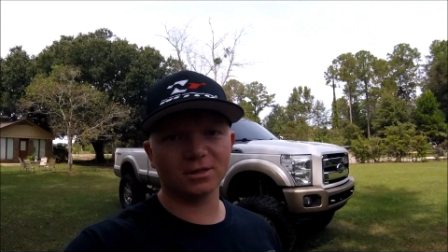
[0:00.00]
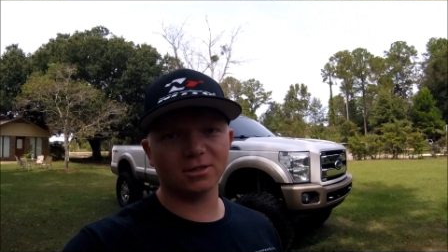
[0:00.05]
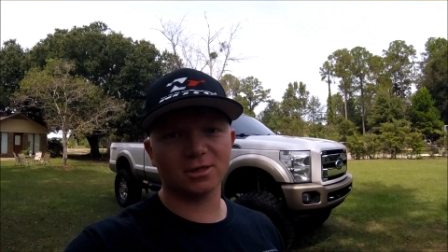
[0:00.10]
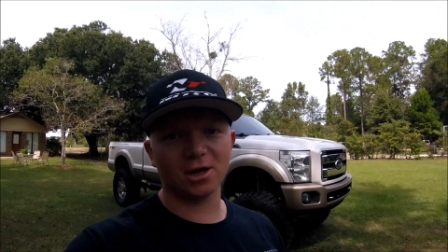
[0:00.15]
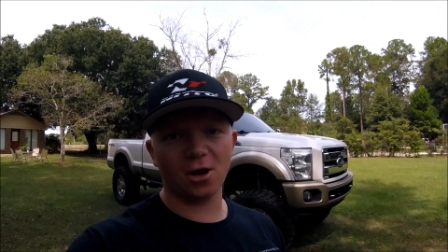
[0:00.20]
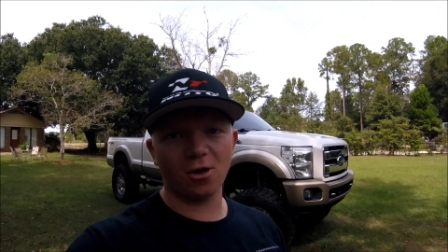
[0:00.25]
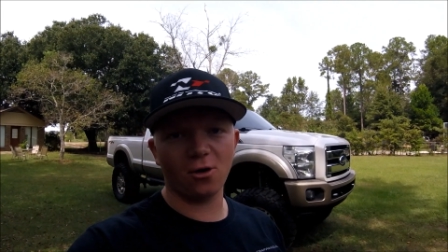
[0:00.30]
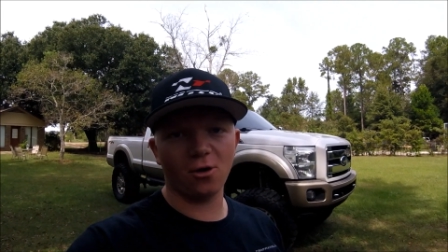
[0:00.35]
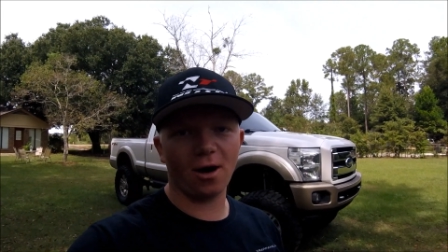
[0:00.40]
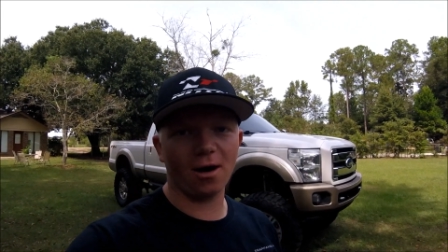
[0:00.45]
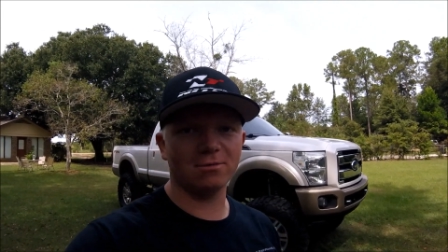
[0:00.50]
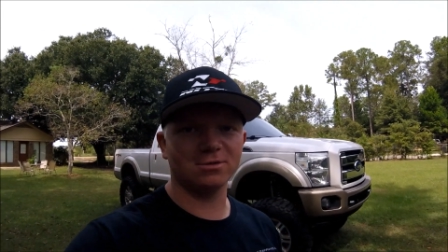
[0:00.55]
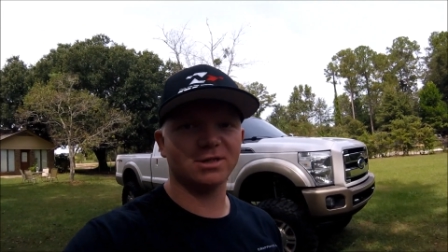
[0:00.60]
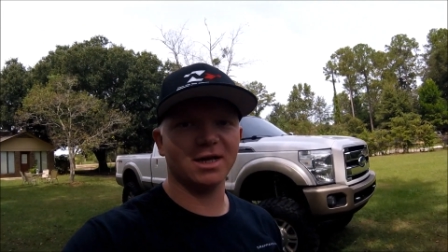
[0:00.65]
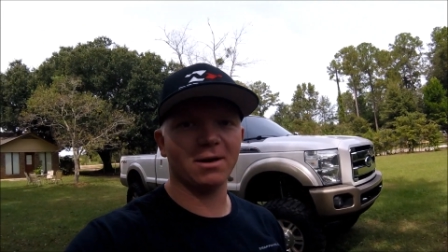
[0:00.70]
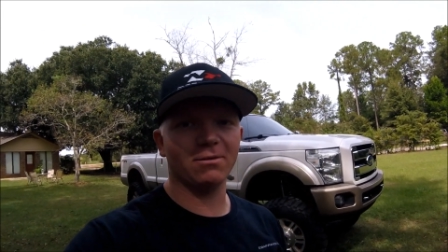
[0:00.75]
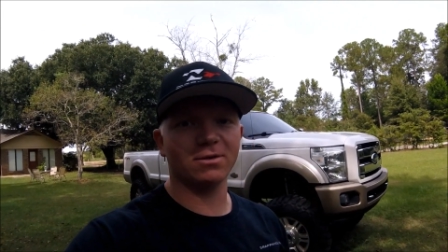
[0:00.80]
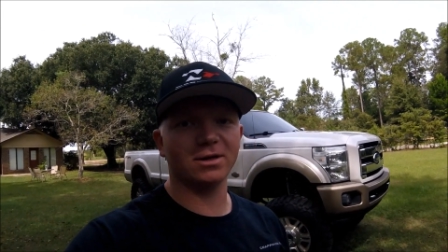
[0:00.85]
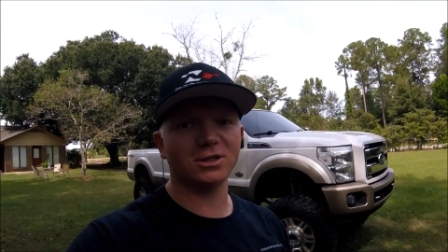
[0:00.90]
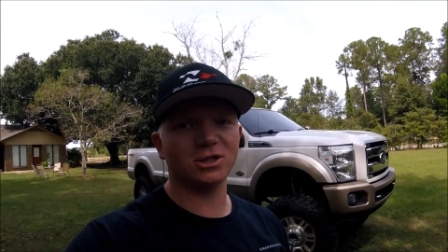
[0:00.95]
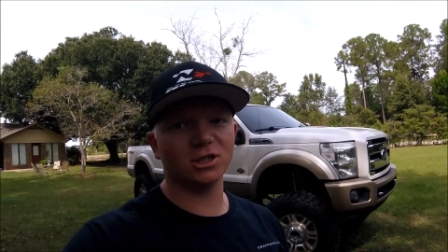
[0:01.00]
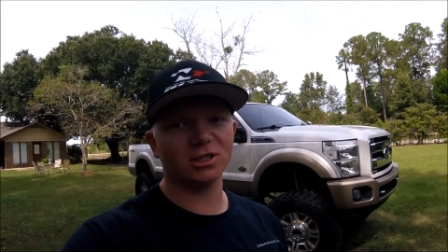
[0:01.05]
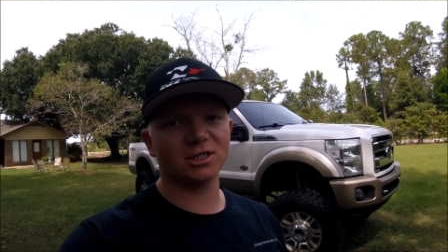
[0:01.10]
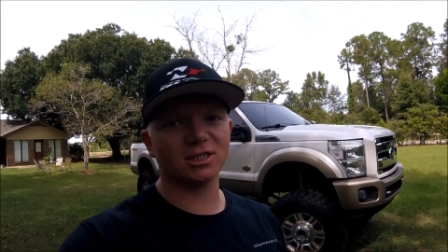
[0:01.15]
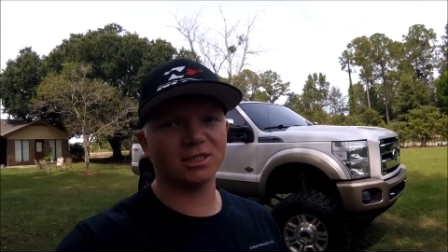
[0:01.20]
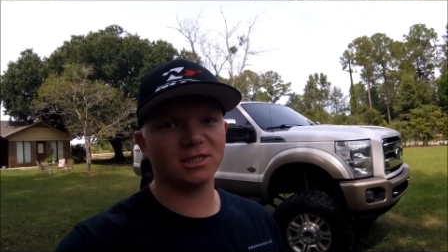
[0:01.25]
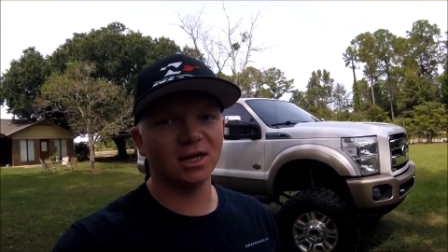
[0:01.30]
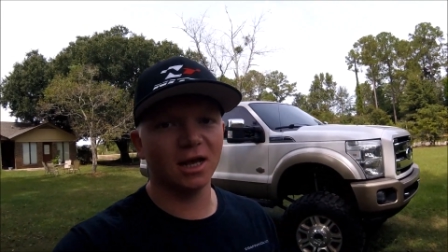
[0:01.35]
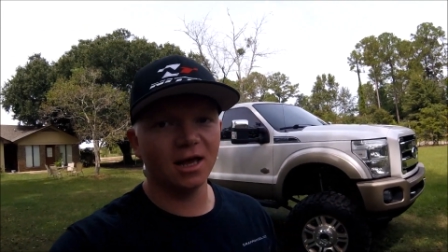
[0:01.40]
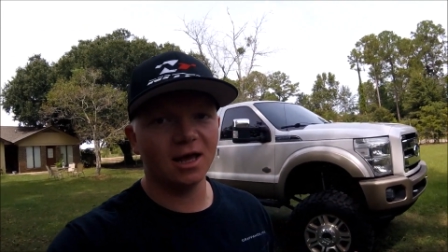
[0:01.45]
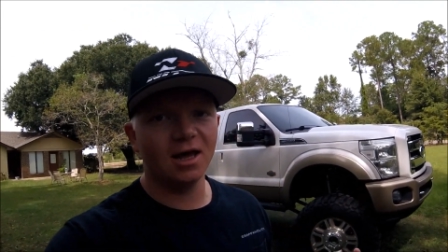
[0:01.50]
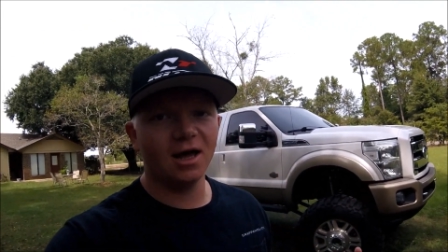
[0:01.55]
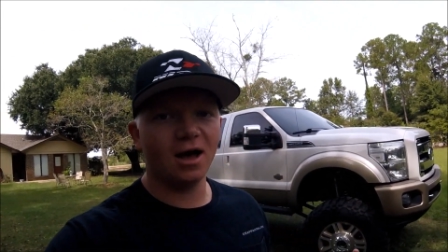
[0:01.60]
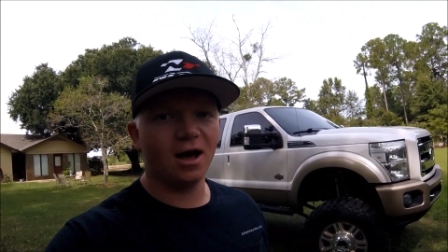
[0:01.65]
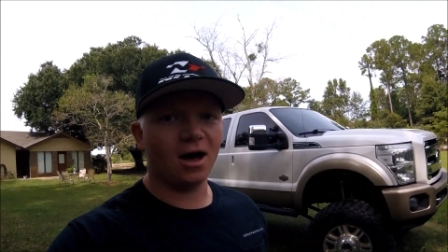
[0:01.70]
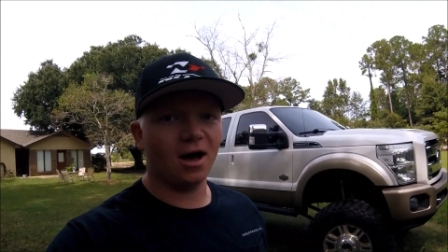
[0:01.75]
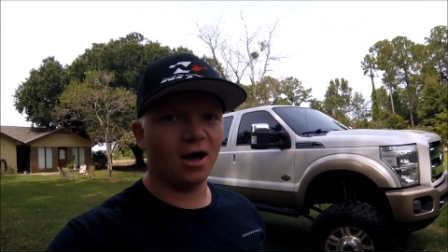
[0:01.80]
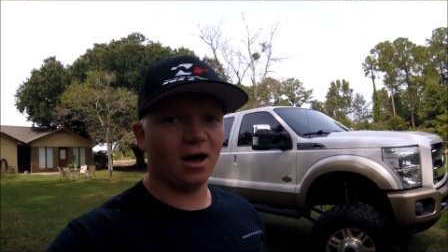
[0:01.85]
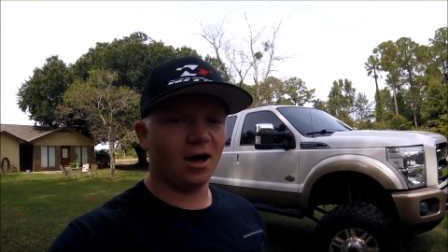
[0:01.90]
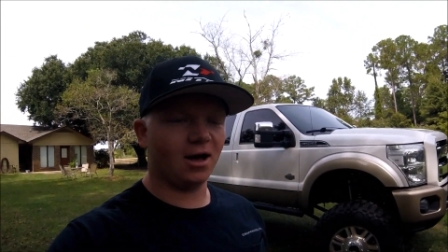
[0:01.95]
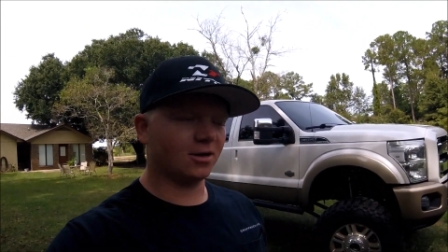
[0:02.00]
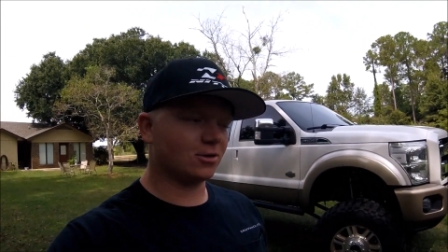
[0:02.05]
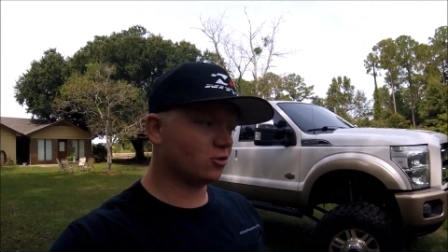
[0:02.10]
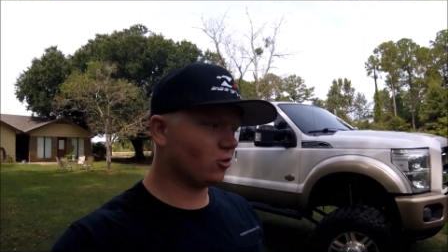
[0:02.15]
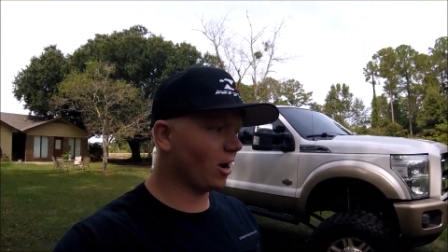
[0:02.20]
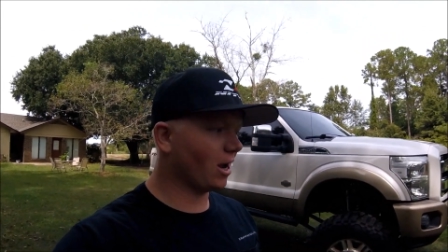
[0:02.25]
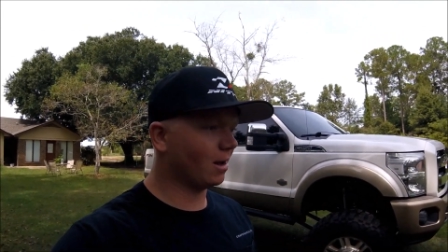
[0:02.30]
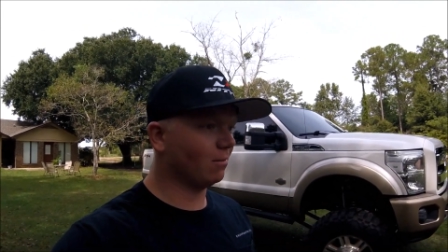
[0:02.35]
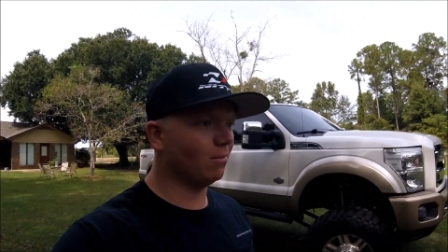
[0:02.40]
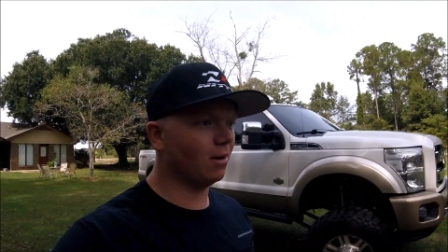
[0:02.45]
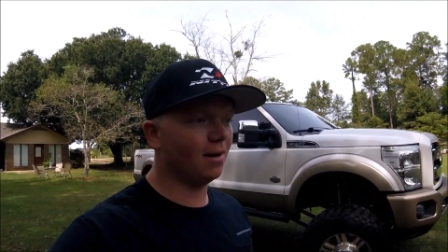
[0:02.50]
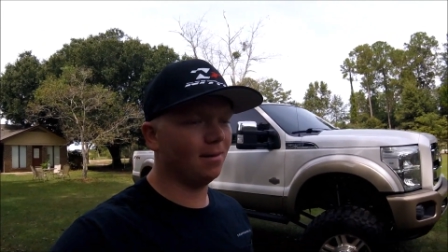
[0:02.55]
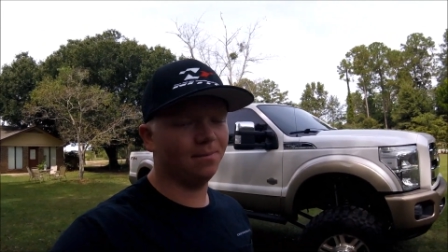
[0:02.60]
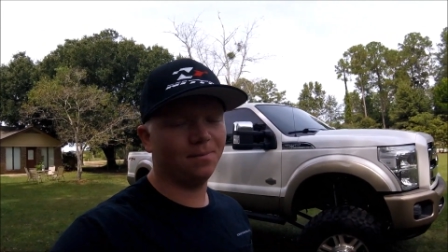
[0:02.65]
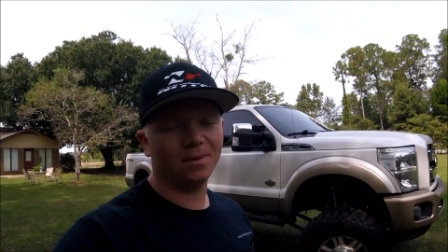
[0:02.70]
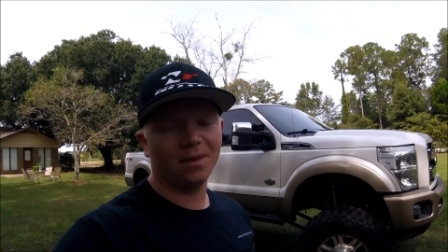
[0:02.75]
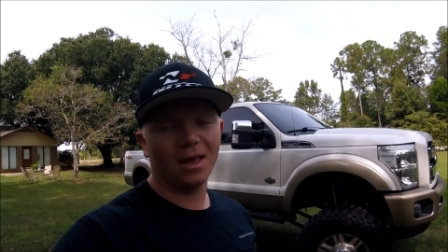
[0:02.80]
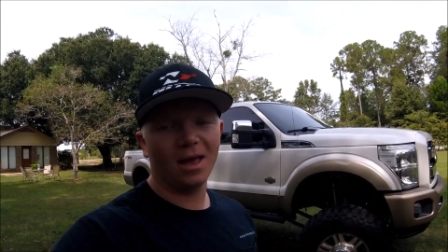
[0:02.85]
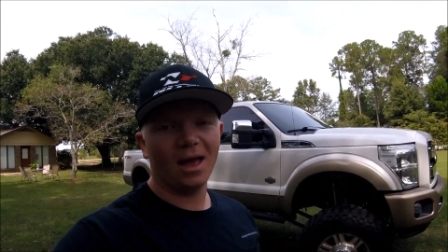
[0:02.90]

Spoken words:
so I was able to just crank them up